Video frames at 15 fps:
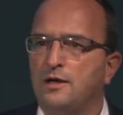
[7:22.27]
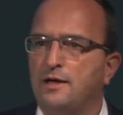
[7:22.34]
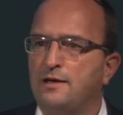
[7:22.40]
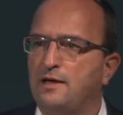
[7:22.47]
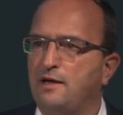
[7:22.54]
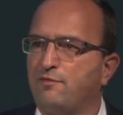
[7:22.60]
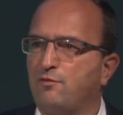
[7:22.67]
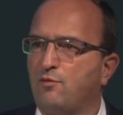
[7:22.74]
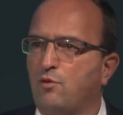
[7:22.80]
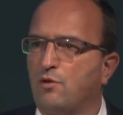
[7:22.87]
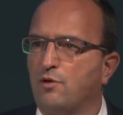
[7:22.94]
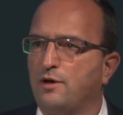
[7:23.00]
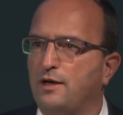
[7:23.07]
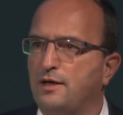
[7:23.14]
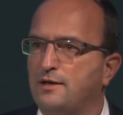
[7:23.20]
And
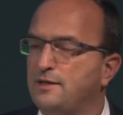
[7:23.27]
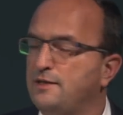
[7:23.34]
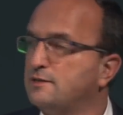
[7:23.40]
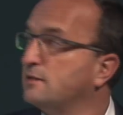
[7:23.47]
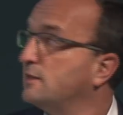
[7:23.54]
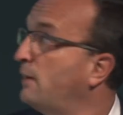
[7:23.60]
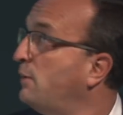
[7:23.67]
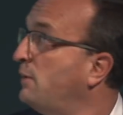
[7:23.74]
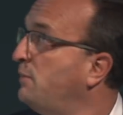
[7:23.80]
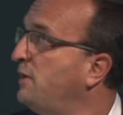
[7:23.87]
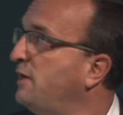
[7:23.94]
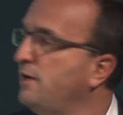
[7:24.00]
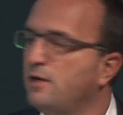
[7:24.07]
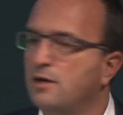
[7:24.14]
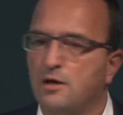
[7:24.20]
therefore, at least at
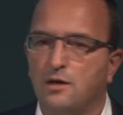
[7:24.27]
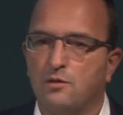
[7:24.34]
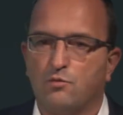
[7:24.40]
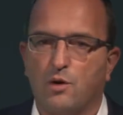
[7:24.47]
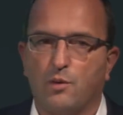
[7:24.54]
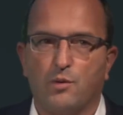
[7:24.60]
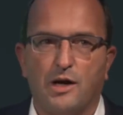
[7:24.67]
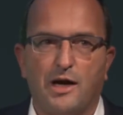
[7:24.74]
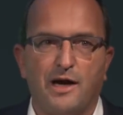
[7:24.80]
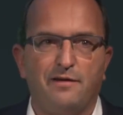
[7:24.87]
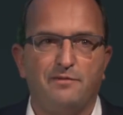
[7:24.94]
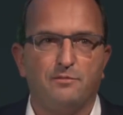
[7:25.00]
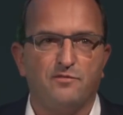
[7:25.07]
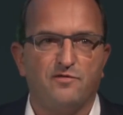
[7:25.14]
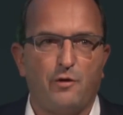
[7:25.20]
ABB, we're
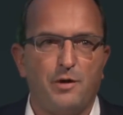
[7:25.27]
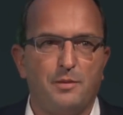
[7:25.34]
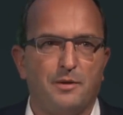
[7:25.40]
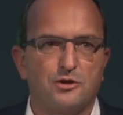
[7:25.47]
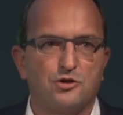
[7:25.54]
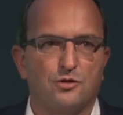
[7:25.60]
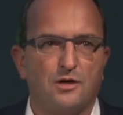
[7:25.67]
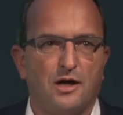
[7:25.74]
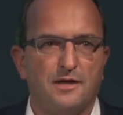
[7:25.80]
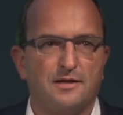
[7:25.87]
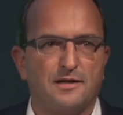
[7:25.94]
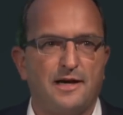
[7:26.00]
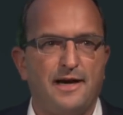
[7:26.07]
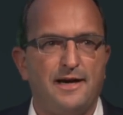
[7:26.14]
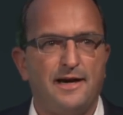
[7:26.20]
relying very much on either
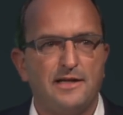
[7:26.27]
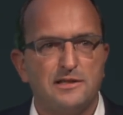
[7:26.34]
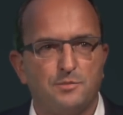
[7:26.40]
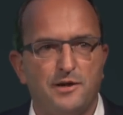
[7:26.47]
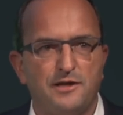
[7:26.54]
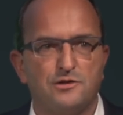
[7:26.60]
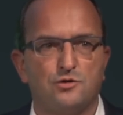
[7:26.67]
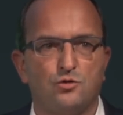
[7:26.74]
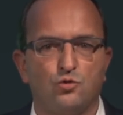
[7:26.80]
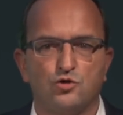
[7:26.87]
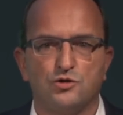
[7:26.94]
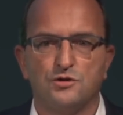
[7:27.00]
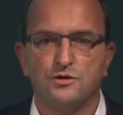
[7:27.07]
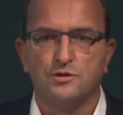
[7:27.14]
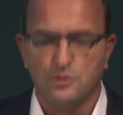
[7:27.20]
KNX-based
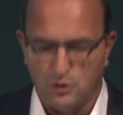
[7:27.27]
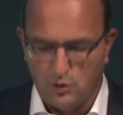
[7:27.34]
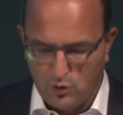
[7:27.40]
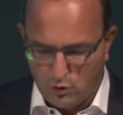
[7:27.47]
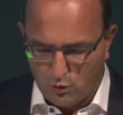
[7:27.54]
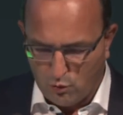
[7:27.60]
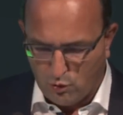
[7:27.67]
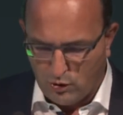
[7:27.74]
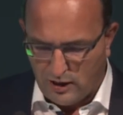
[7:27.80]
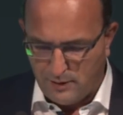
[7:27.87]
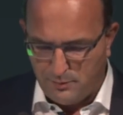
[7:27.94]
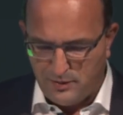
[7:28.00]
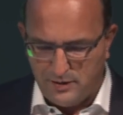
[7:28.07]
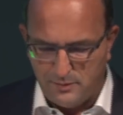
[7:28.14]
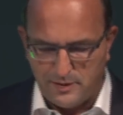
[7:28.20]
solutions or
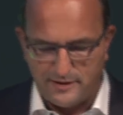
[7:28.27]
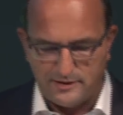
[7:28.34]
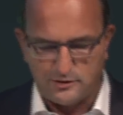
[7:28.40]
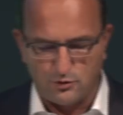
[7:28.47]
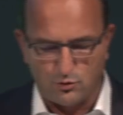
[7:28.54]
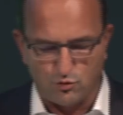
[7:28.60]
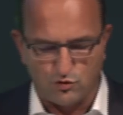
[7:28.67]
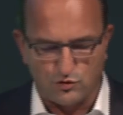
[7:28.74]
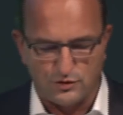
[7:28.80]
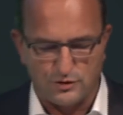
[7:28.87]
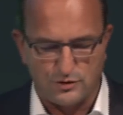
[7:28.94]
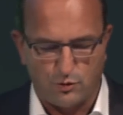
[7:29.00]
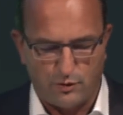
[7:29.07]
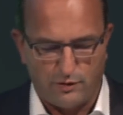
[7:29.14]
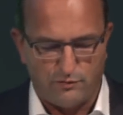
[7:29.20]
IP-based solutions
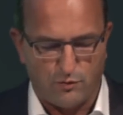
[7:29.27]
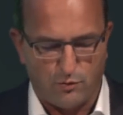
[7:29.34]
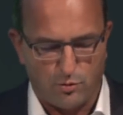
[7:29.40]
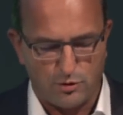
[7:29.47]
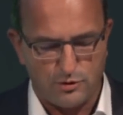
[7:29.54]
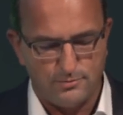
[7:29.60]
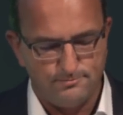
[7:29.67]
going forward.